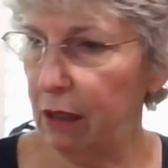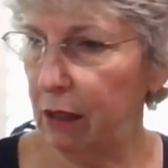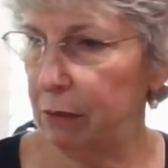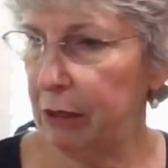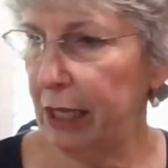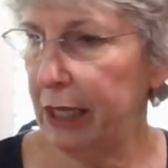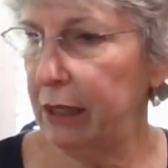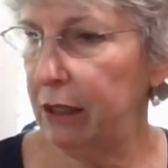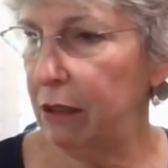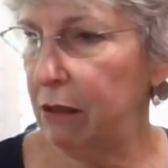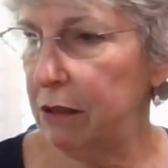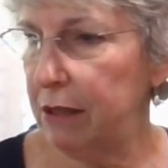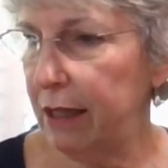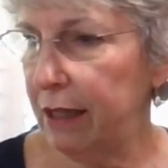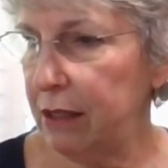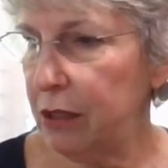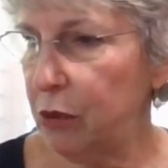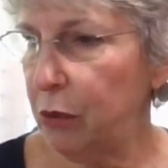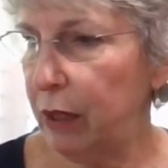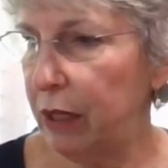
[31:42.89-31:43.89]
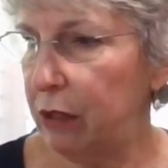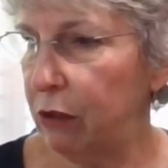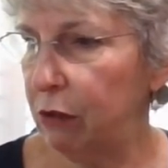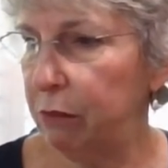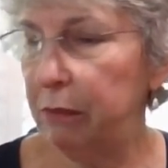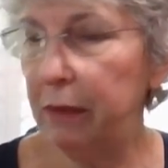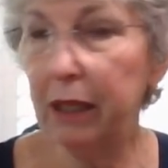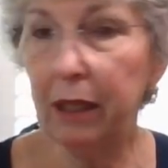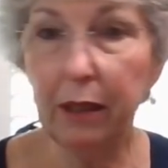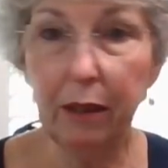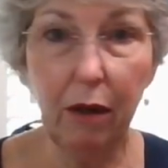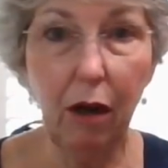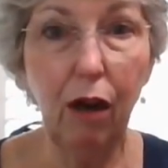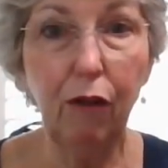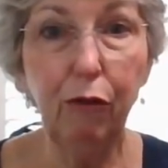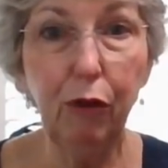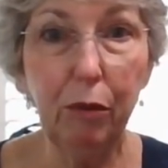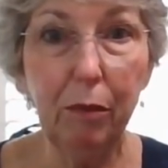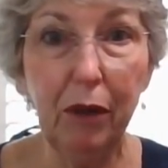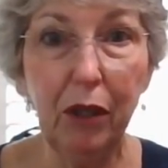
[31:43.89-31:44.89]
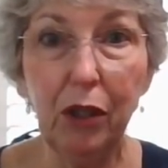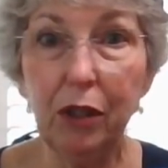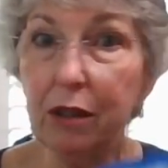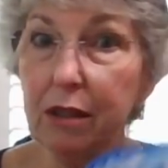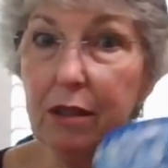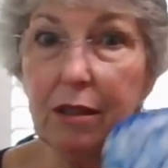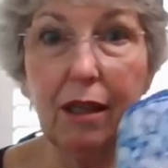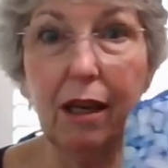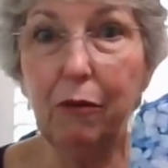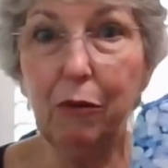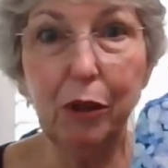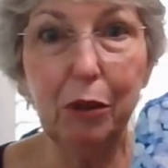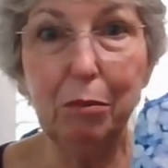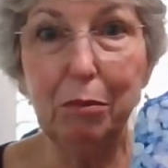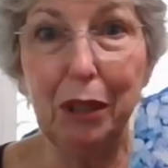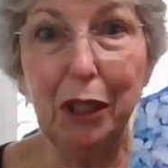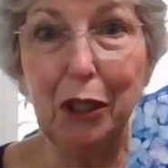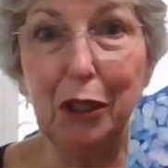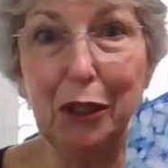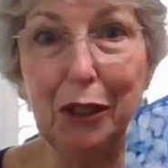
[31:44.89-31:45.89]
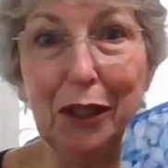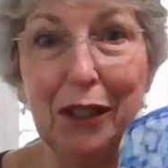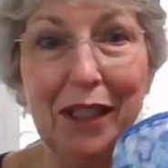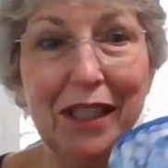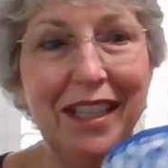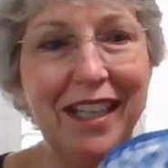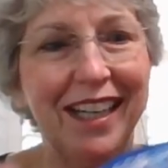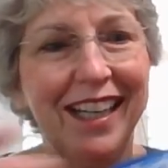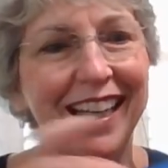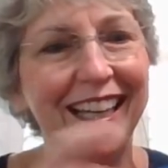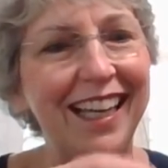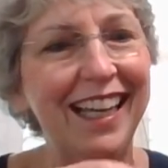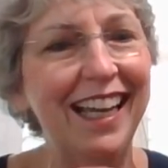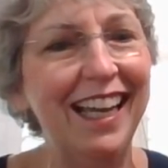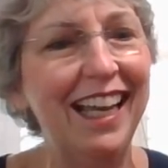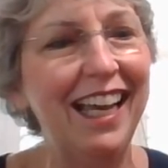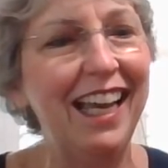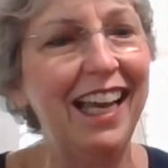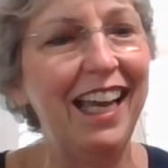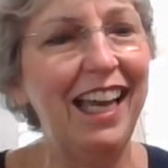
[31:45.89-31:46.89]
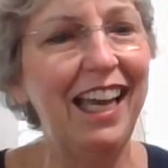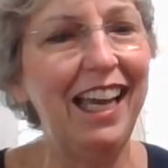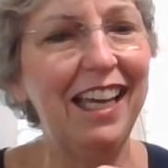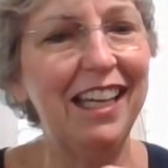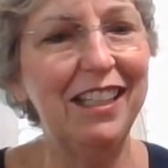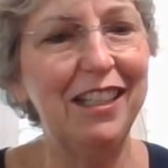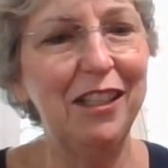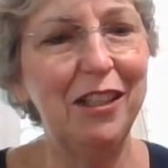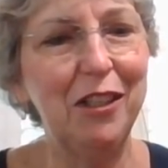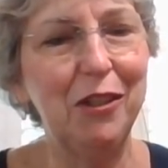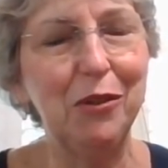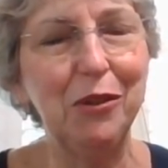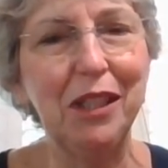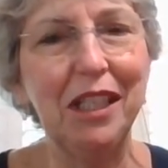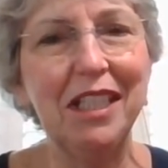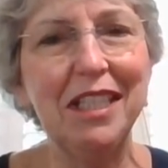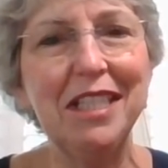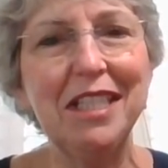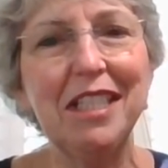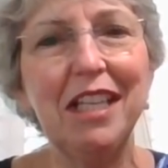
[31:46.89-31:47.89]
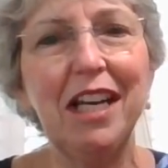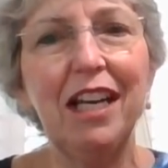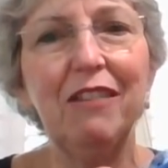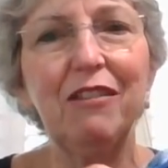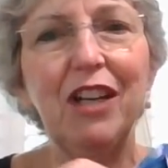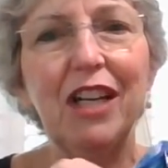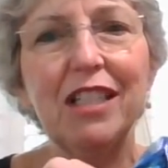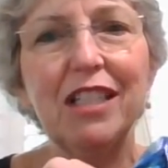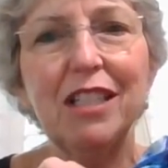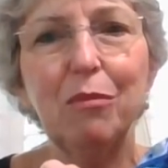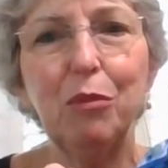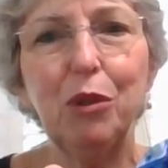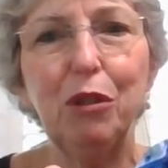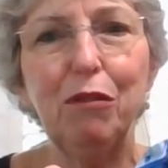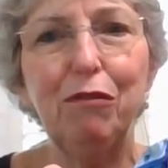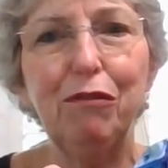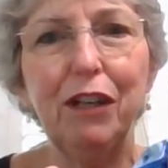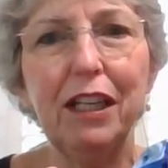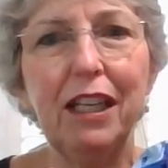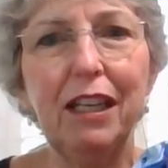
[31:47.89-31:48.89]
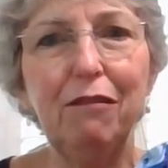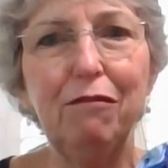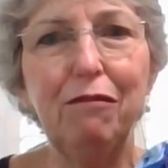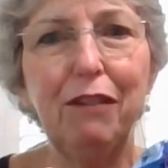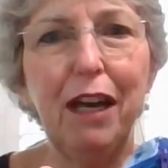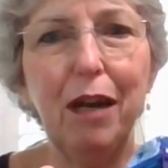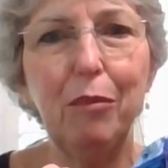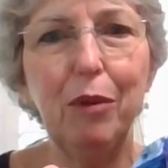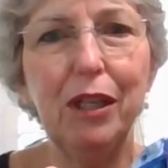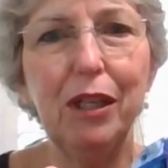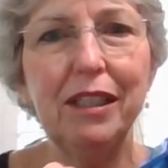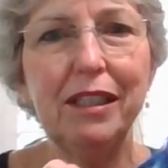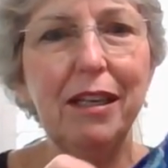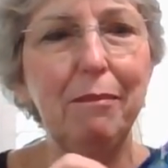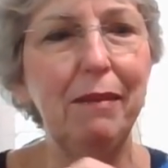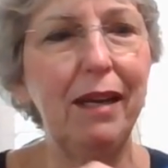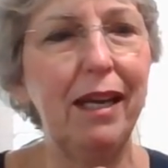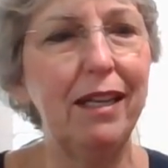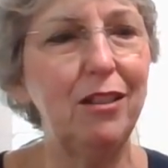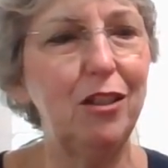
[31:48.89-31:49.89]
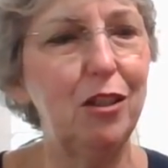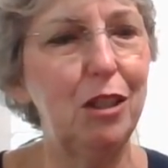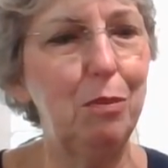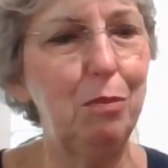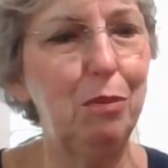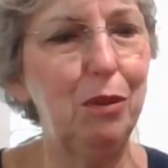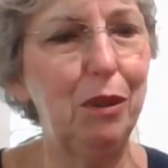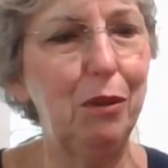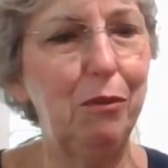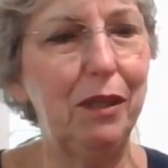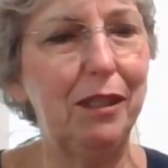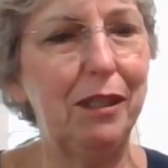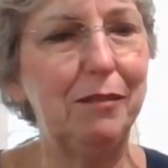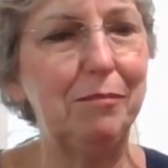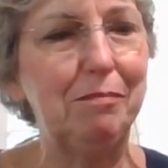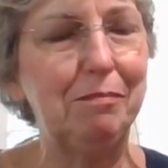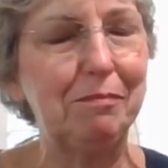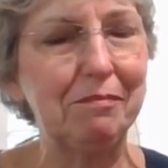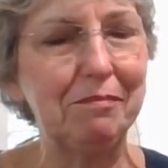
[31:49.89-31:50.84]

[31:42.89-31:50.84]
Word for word: I'm taking those out so I don't mail it off with my hooks. That wouldn't be good. And on the inside, I've got some real funky fabric that matches pretty well.